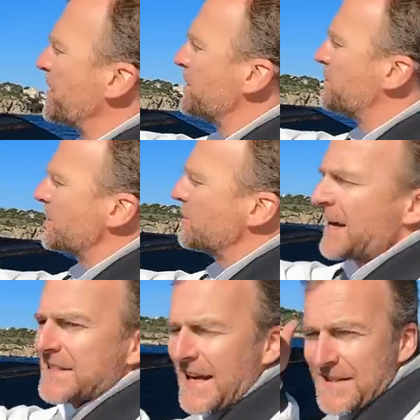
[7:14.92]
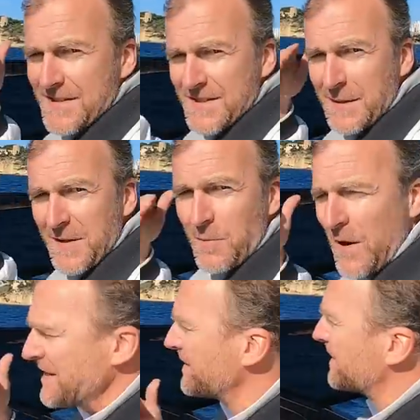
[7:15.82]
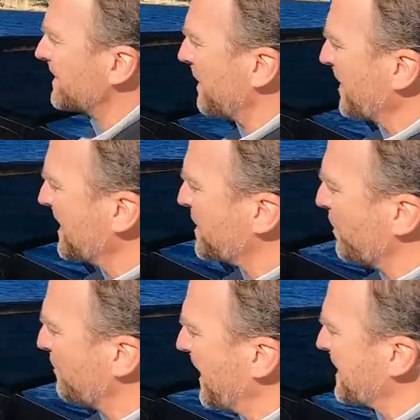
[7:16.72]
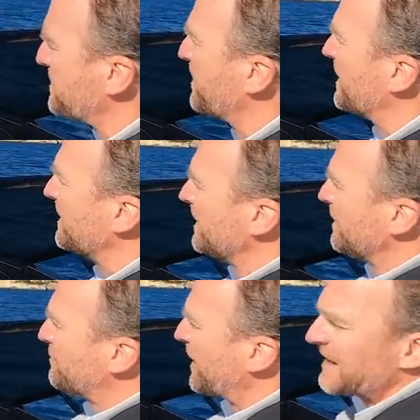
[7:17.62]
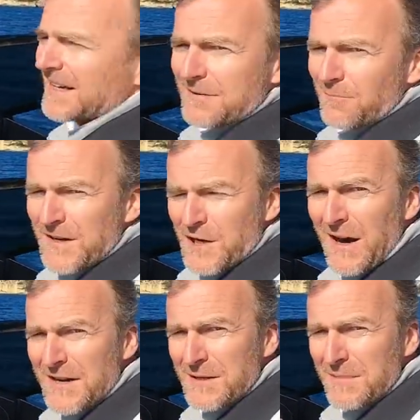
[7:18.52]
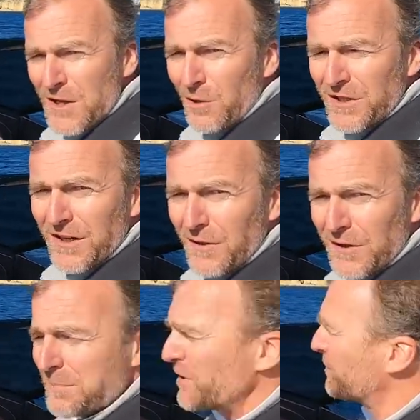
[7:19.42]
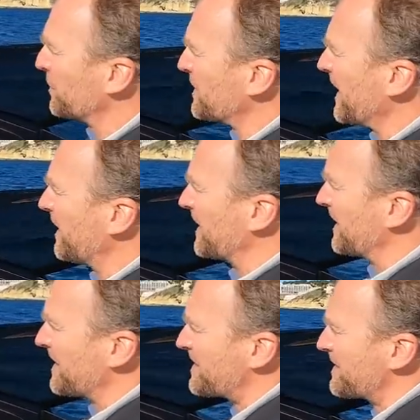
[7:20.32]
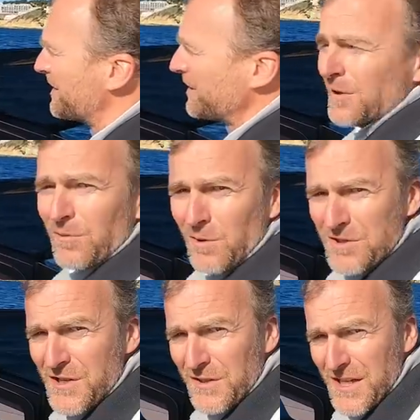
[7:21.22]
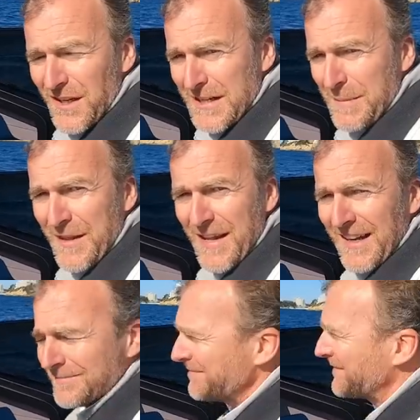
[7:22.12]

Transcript: but you do then get some of the wind coming into your face. But frankly, when you're out in Mallorca on a beautiful day like this, what's not to like about that?